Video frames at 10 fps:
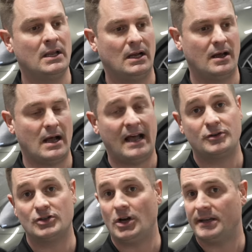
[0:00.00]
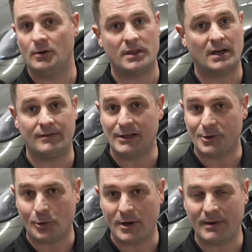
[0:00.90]
after talking with Ivan
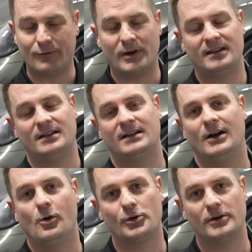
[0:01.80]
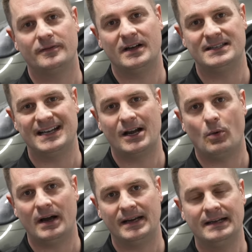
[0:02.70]
LaCroix, my friend, owner of
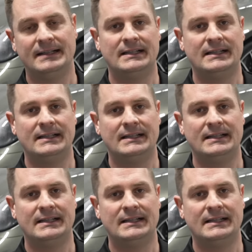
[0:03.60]
DIY